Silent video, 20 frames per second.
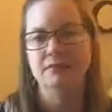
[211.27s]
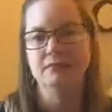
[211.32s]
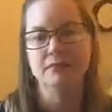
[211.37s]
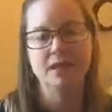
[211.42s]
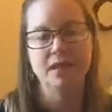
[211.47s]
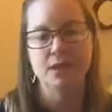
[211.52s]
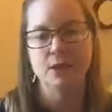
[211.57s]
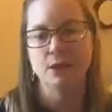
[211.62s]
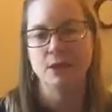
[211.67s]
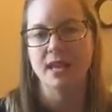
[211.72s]

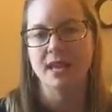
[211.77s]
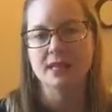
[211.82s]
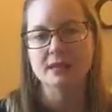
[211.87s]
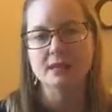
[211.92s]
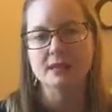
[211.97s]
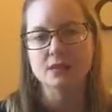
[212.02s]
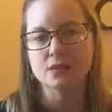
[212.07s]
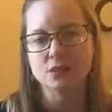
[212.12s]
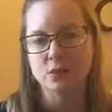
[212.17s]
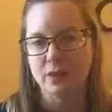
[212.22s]
less
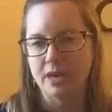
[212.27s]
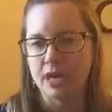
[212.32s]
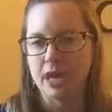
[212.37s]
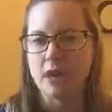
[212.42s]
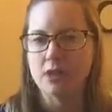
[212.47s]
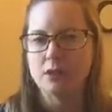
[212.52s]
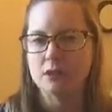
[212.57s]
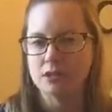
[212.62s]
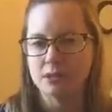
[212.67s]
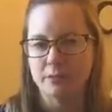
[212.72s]
than
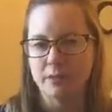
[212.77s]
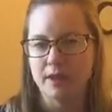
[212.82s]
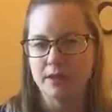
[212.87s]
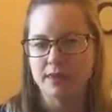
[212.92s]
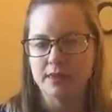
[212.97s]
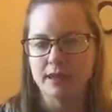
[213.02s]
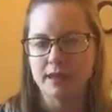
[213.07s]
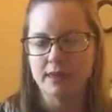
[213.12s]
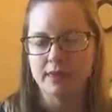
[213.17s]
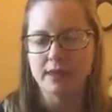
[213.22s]
$20 a
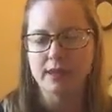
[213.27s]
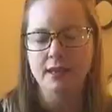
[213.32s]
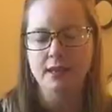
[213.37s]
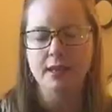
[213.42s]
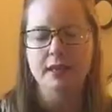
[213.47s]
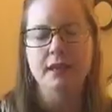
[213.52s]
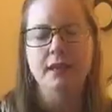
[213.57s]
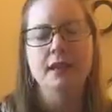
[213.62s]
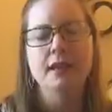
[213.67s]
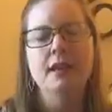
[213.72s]
month, I think.
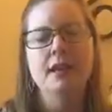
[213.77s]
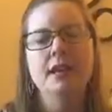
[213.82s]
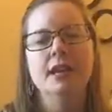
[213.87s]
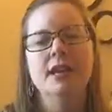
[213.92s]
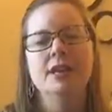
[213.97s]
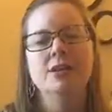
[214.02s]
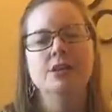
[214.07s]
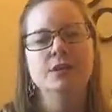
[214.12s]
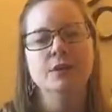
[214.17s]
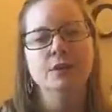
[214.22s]

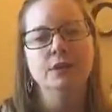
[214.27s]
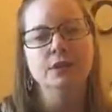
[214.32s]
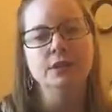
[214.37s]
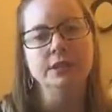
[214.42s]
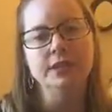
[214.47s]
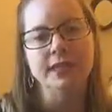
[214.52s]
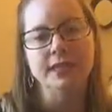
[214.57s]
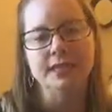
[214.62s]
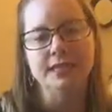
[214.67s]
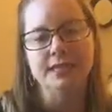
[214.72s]
So
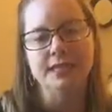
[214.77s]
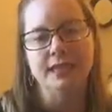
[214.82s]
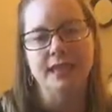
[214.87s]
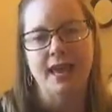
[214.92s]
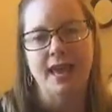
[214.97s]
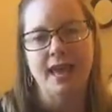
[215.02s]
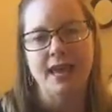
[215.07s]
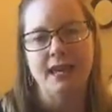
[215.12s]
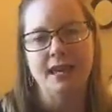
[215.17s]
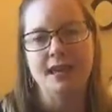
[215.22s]
look into
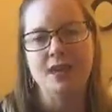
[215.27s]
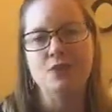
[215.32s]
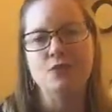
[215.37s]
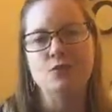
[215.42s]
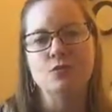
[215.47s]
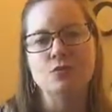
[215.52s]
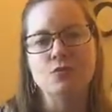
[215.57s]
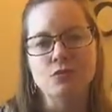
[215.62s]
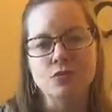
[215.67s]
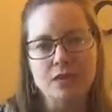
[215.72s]
that and
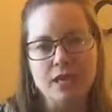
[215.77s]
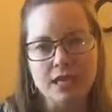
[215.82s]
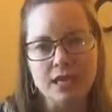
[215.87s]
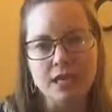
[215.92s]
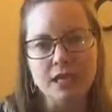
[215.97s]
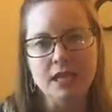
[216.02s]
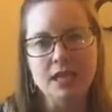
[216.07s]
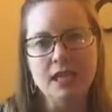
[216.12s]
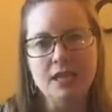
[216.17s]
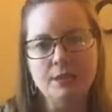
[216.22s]

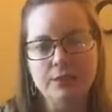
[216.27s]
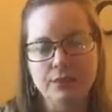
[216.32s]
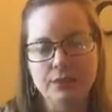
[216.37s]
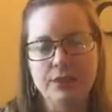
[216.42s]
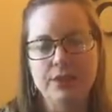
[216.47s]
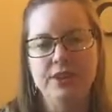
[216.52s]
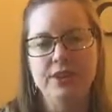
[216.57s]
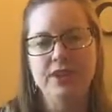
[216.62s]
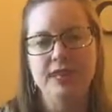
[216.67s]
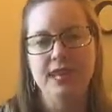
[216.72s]
really
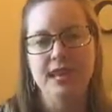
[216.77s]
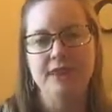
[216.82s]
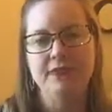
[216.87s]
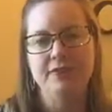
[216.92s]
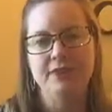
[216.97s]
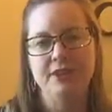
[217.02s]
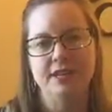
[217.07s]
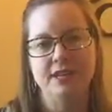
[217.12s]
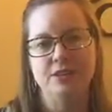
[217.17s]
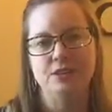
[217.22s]
put the
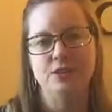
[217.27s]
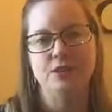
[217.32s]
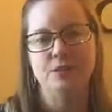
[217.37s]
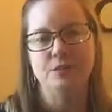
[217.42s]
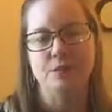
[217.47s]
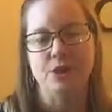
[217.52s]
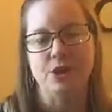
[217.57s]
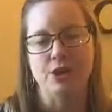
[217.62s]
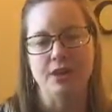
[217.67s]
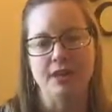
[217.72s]
effort into your
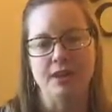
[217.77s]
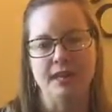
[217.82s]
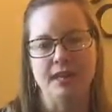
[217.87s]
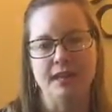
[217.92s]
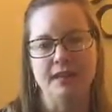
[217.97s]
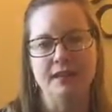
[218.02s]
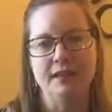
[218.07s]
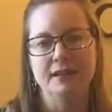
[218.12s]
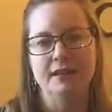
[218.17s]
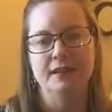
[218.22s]

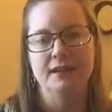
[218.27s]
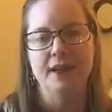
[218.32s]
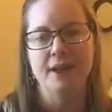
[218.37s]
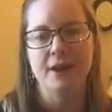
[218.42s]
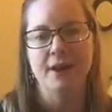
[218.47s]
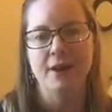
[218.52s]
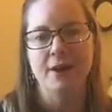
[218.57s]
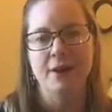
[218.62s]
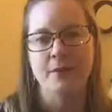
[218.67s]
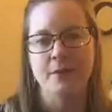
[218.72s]
marketing.
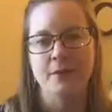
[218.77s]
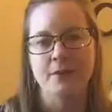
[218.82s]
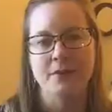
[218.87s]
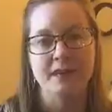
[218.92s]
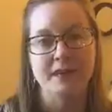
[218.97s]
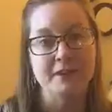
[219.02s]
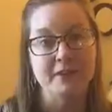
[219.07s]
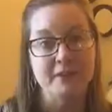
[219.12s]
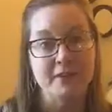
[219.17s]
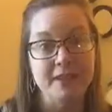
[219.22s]

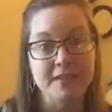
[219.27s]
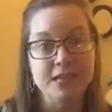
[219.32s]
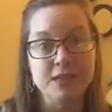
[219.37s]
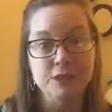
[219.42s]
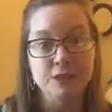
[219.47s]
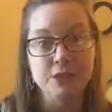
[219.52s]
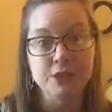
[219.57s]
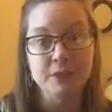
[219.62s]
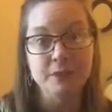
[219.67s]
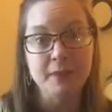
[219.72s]
Get a
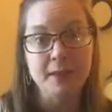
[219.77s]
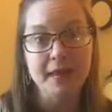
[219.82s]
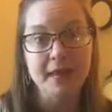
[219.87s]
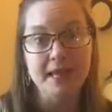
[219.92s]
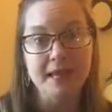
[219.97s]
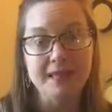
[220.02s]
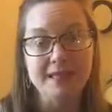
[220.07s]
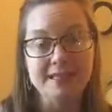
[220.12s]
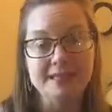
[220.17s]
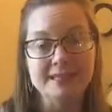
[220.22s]
Facebook
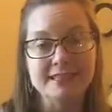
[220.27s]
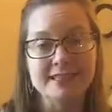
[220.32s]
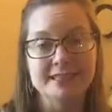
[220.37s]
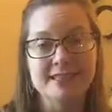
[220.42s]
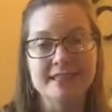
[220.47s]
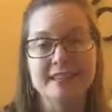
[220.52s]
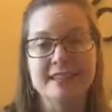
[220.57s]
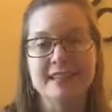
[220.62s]
page,